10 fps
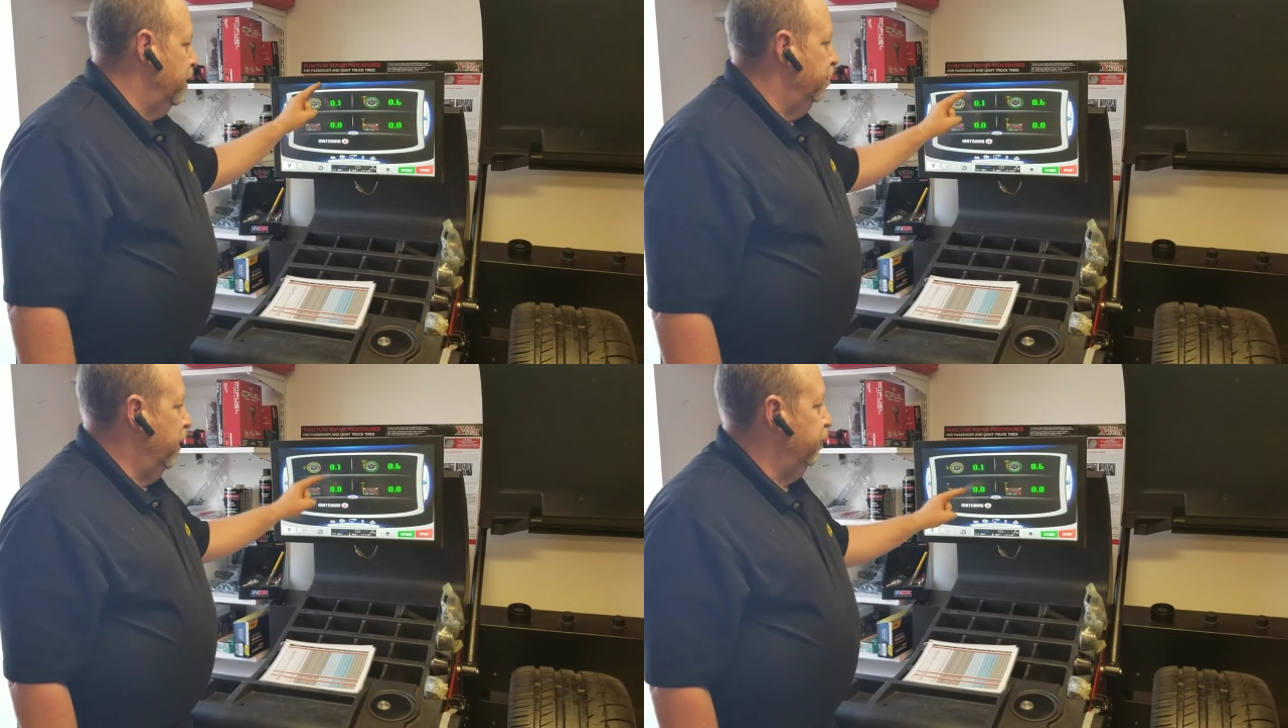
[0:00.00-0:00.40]

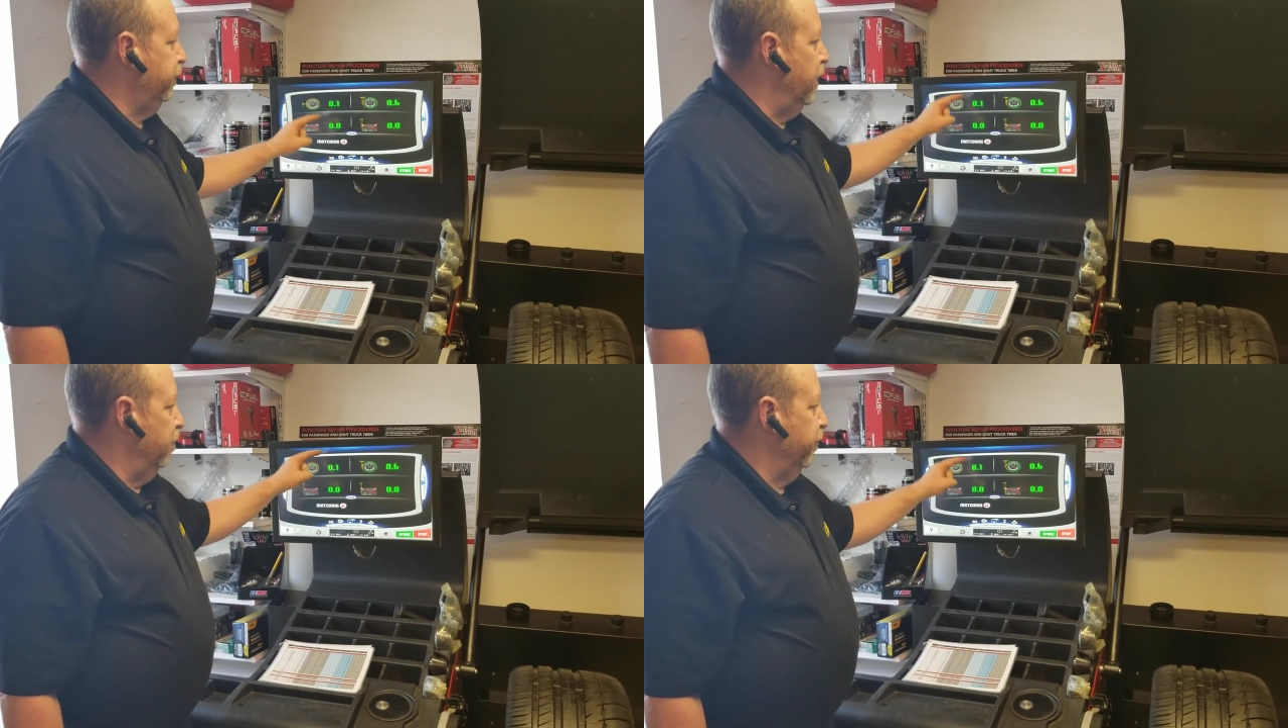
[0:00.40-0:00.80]

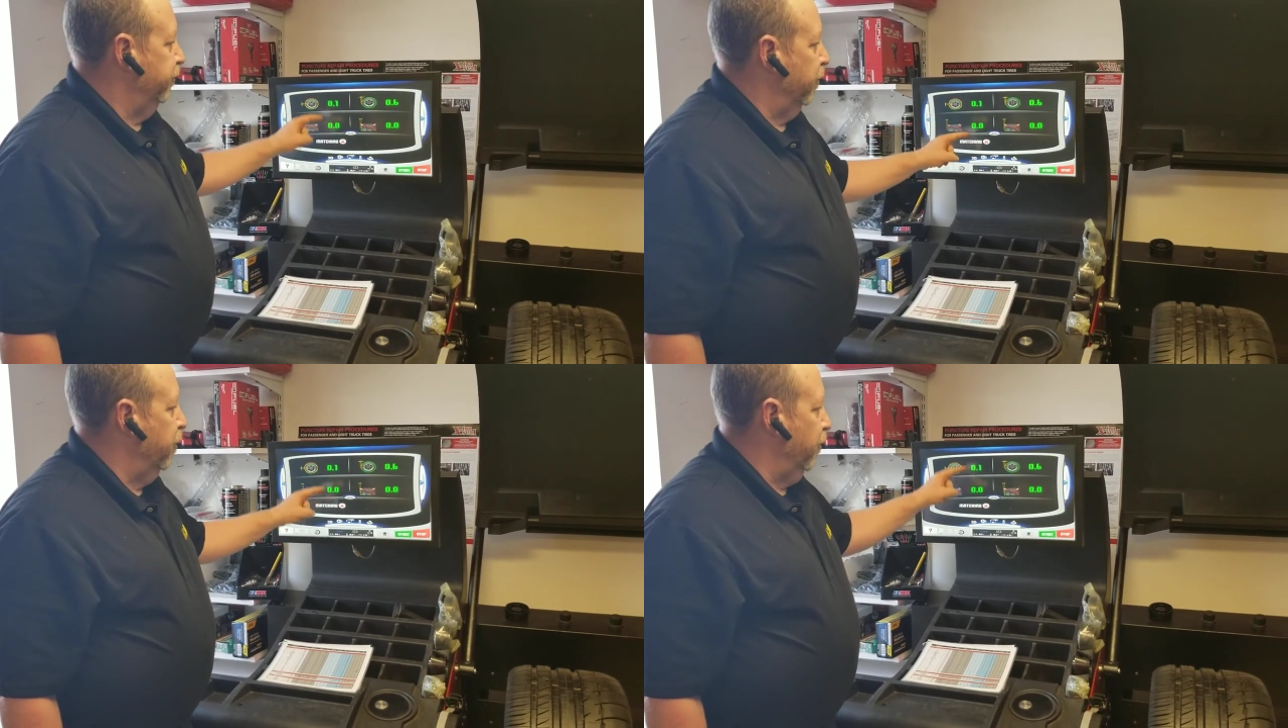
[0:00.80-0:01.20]
Both
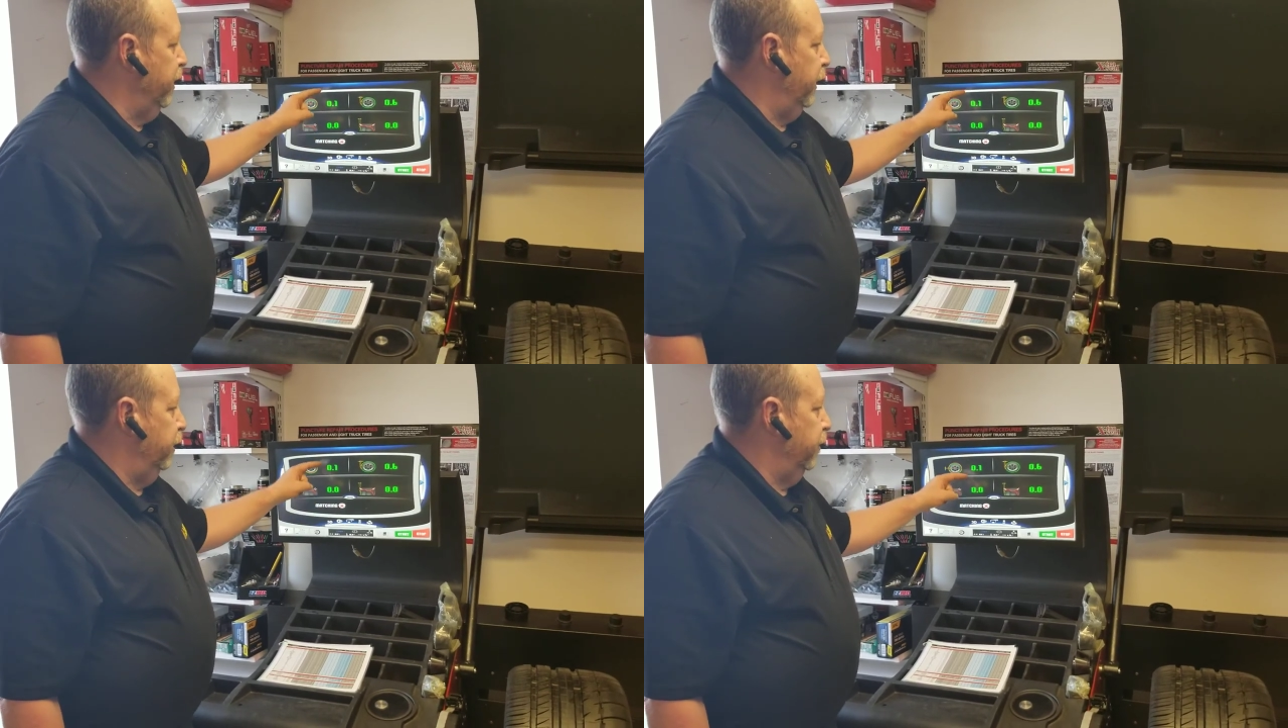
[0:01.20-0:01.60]
numbers are
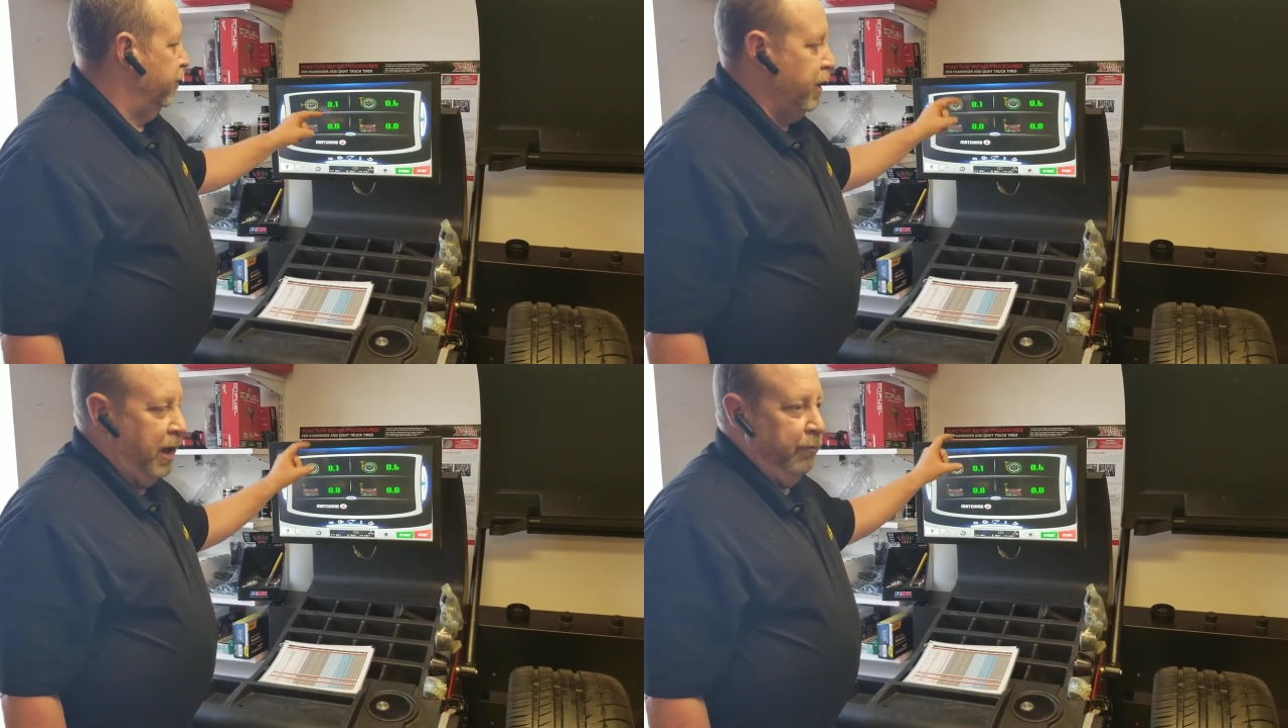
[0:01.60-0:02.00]
green,
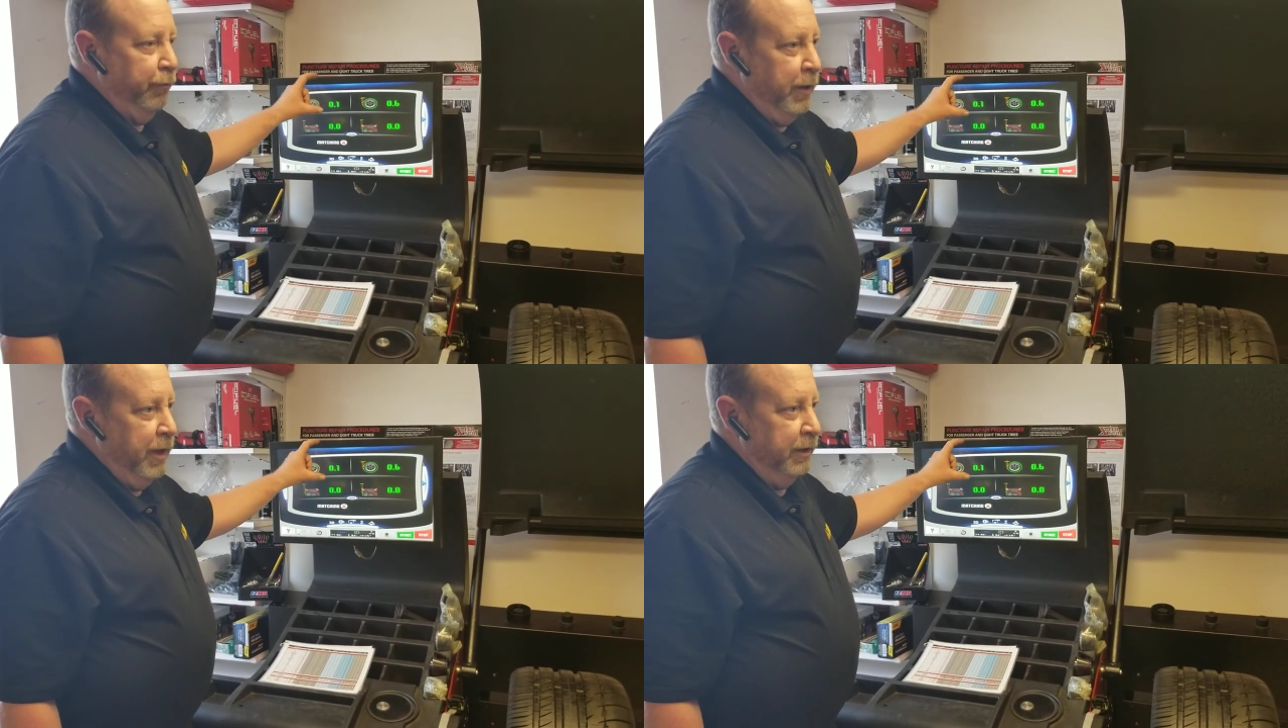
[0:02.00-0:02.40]
they're not
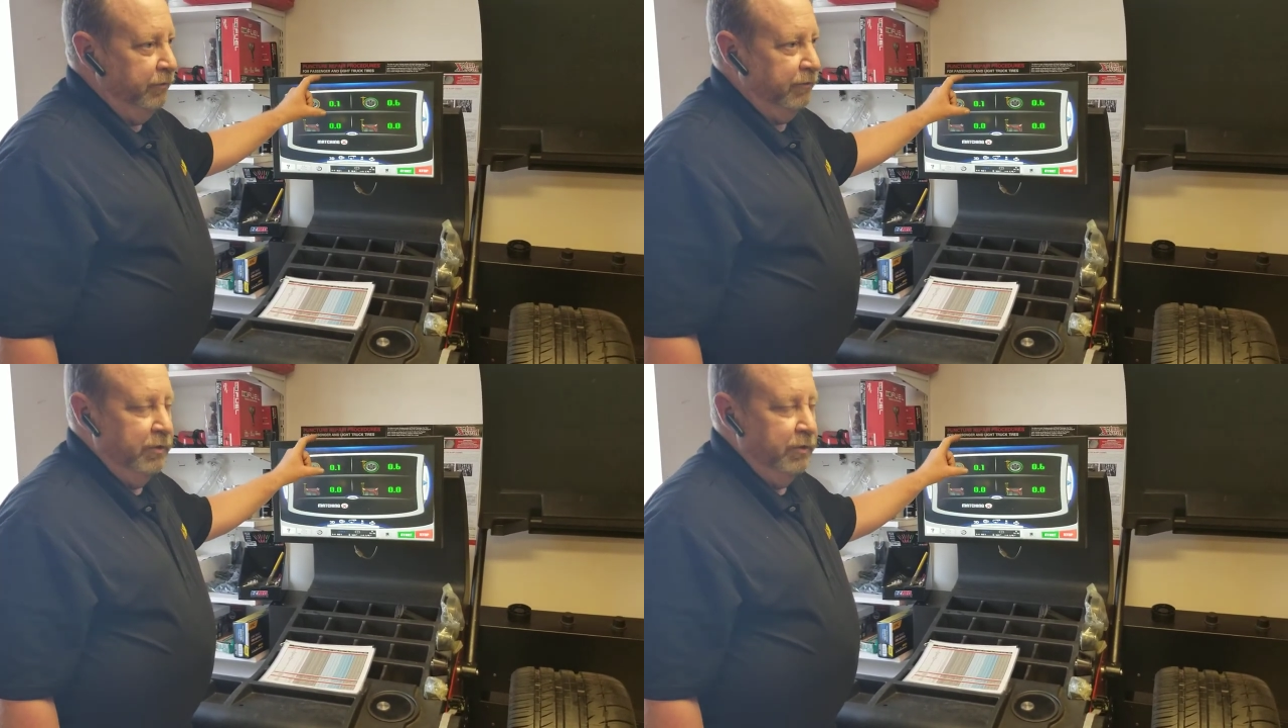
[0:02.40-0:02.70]
red,